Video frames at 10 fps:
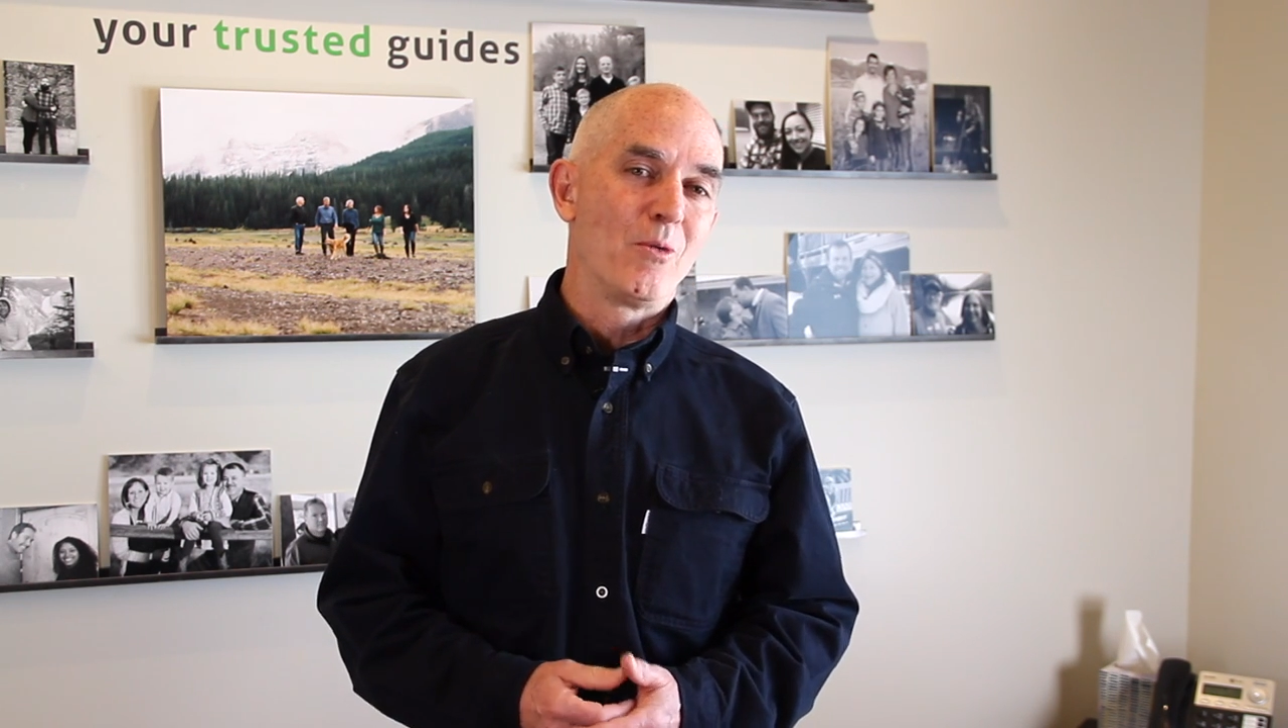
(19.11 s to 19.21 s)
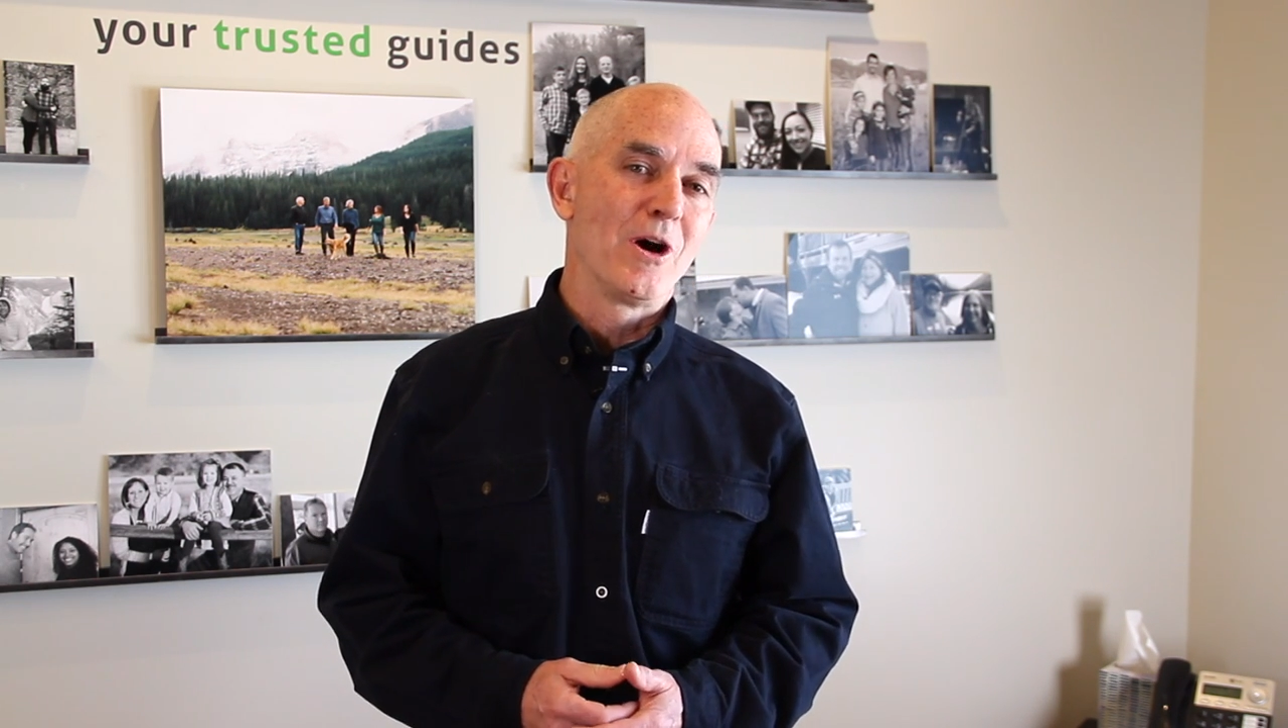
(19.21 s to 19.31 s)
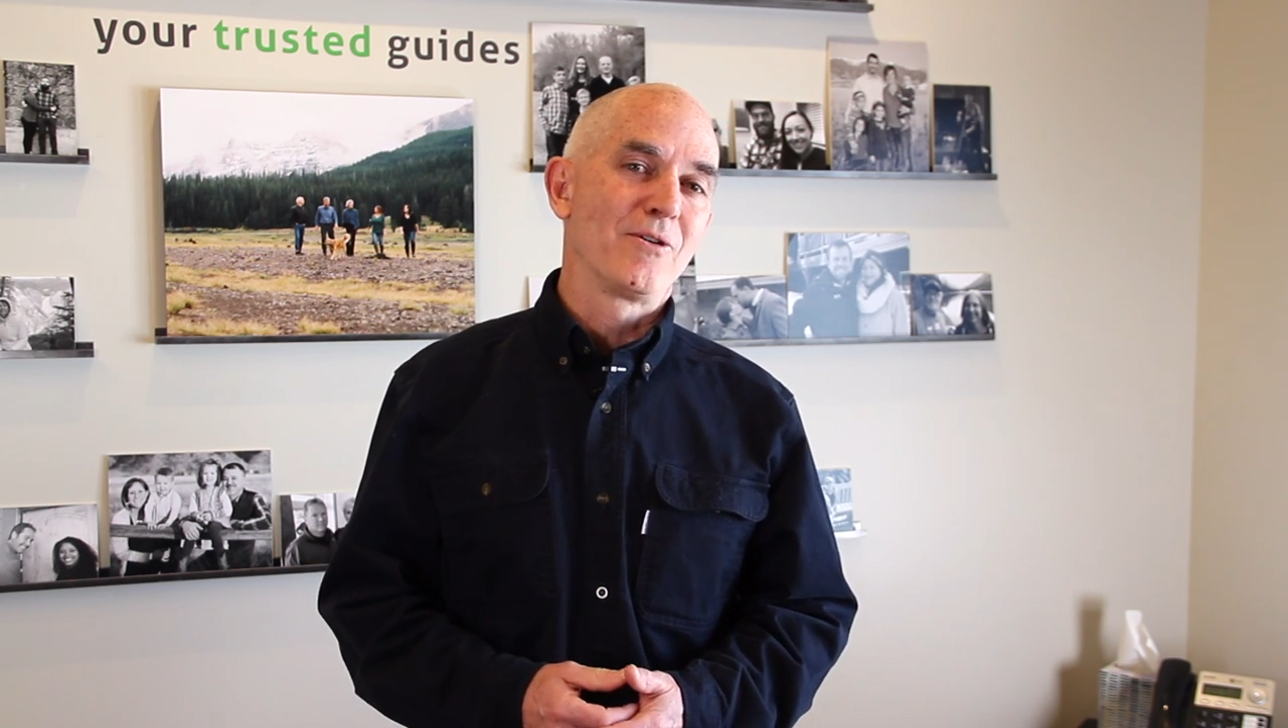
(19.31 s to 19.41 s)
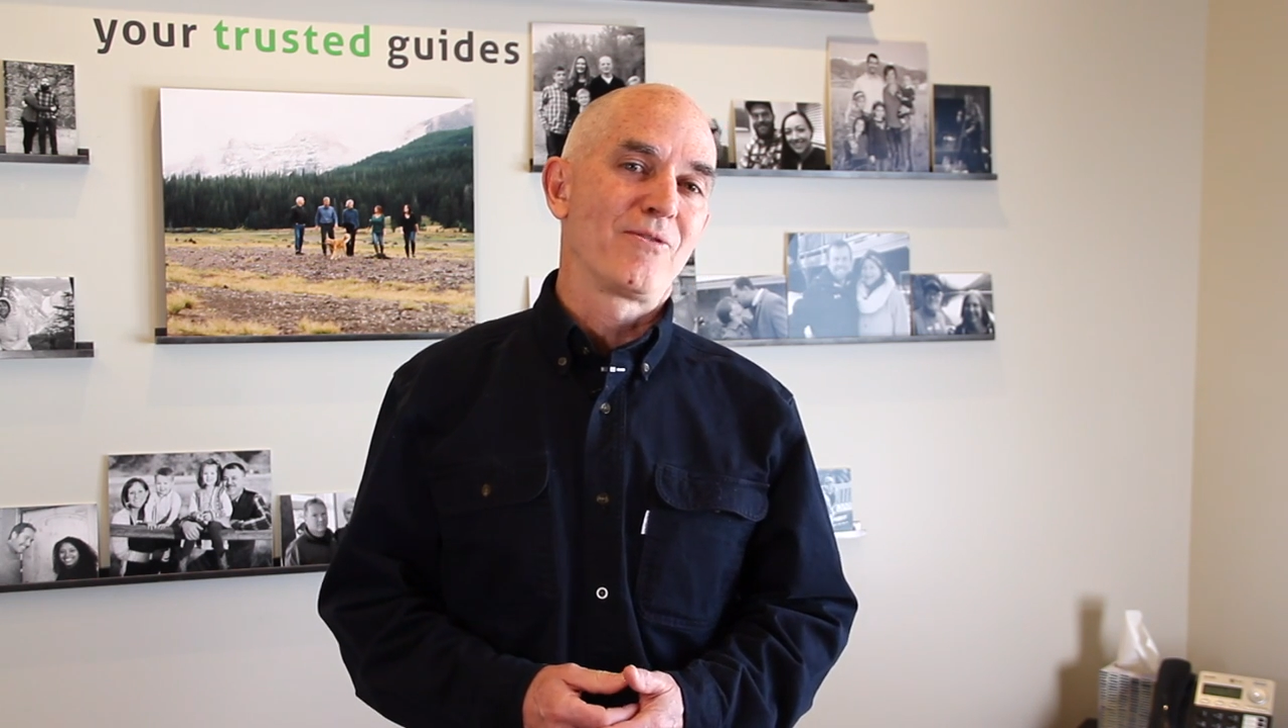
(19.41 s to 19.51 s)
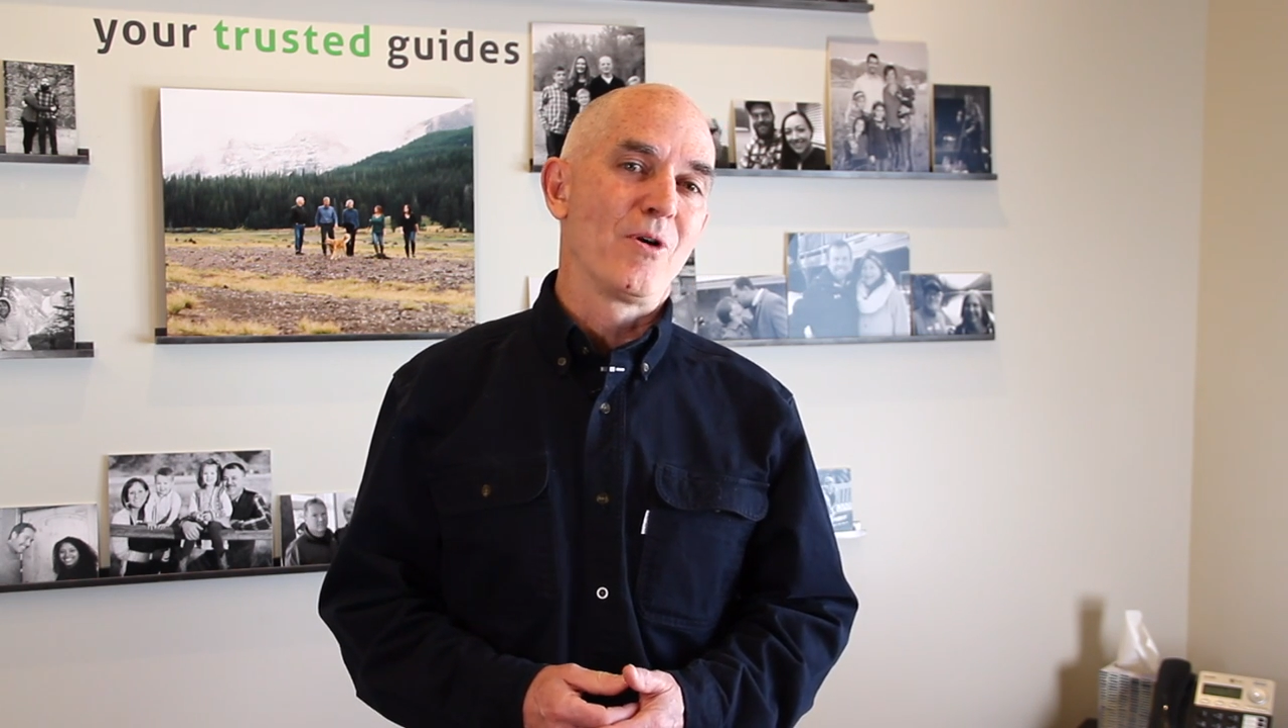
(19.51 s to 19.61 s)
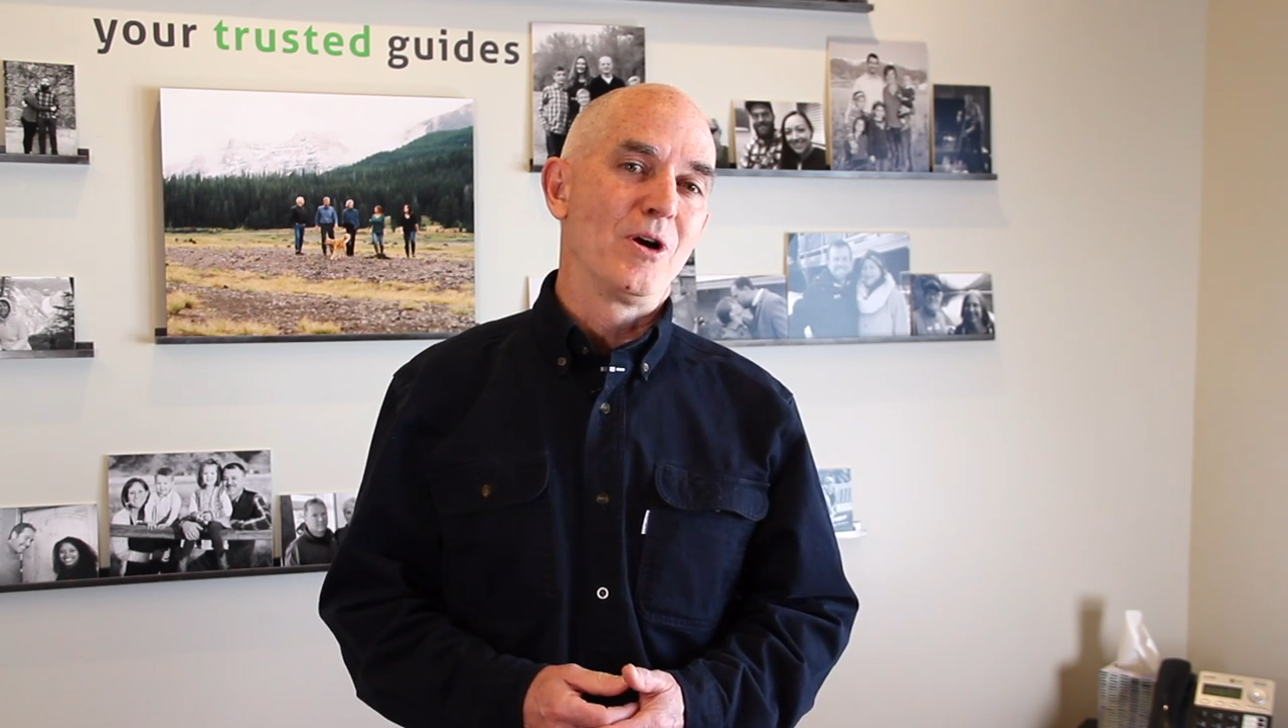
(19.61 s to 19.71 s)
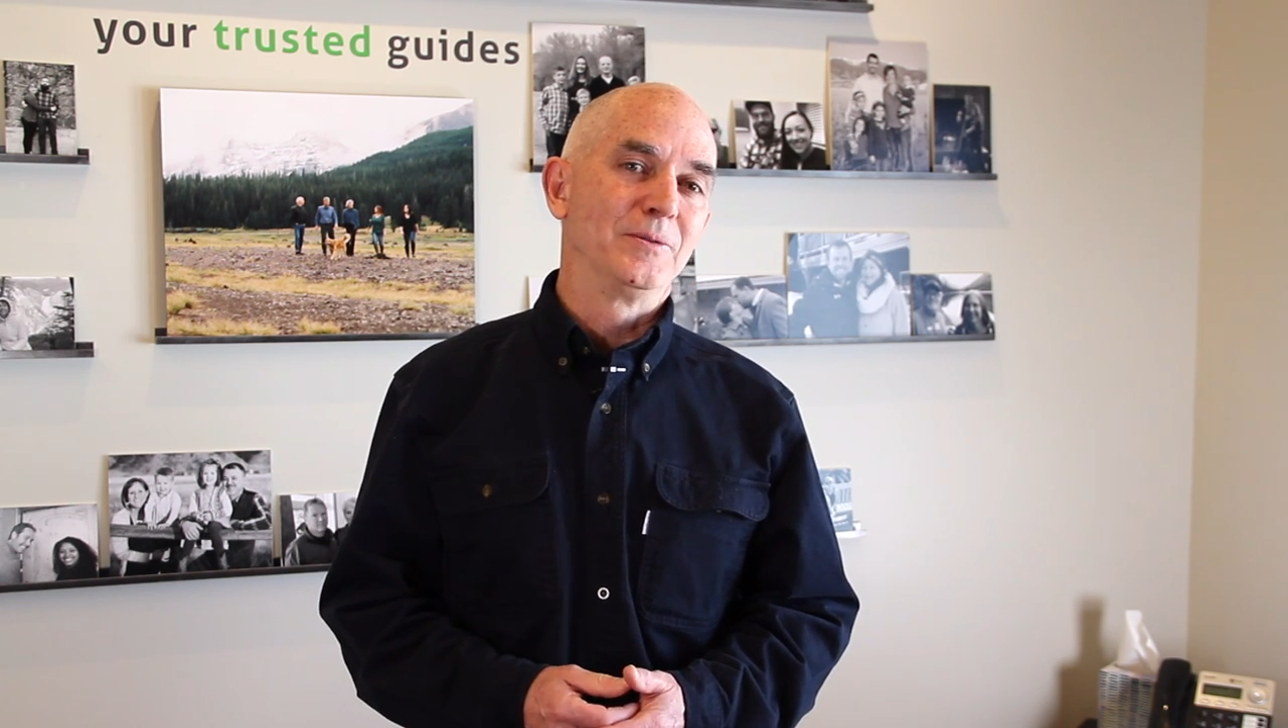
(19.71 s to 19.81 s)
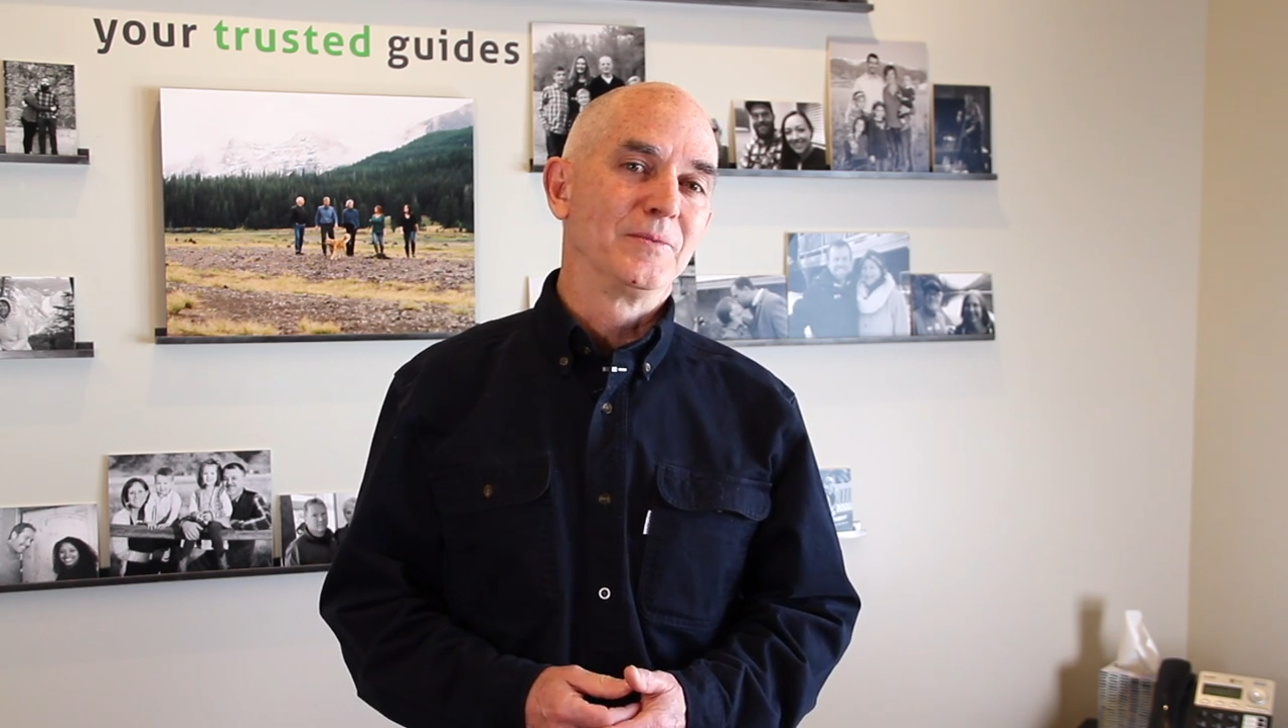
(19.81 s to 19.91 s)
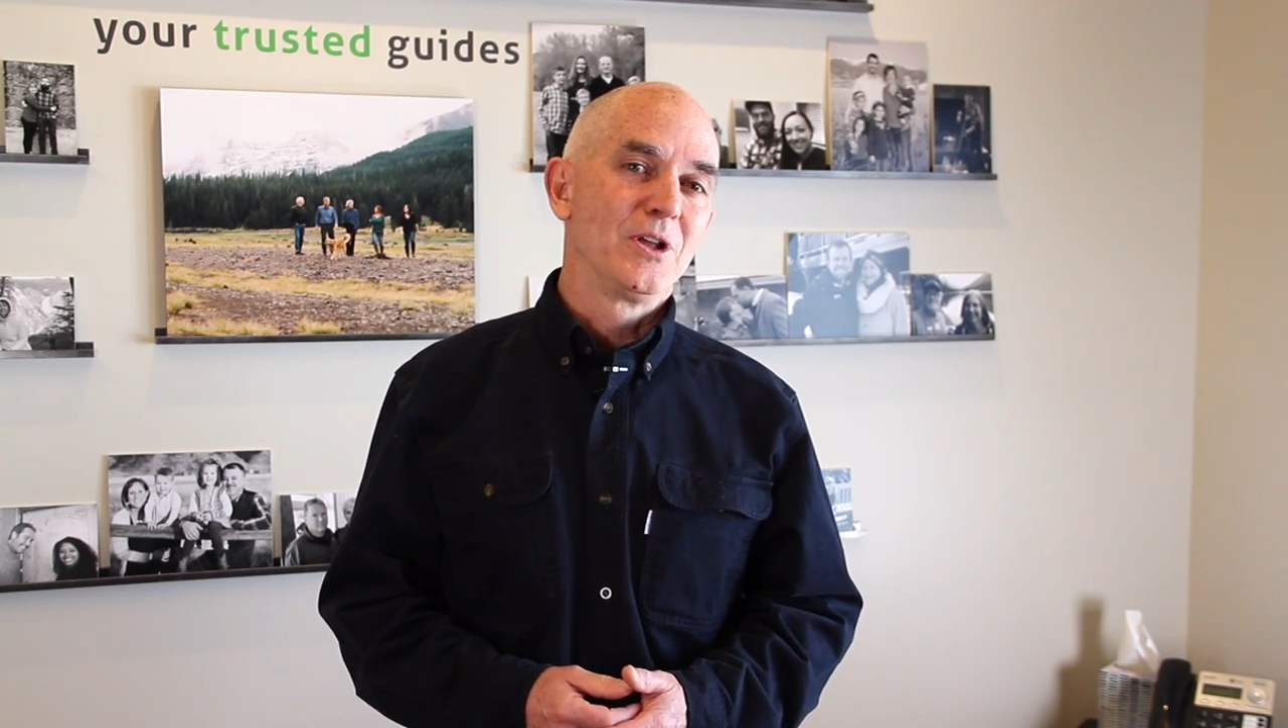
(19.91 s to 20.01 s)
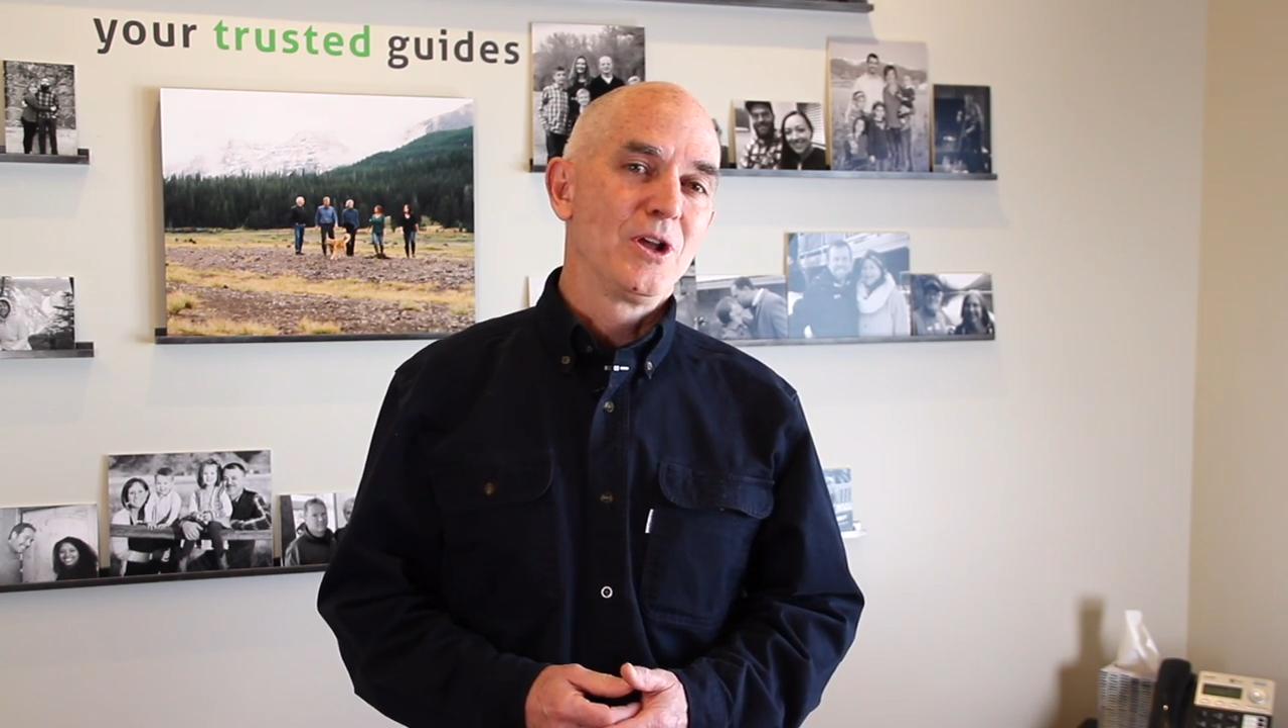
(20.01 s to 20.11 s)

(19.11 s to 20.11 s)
wire fraud.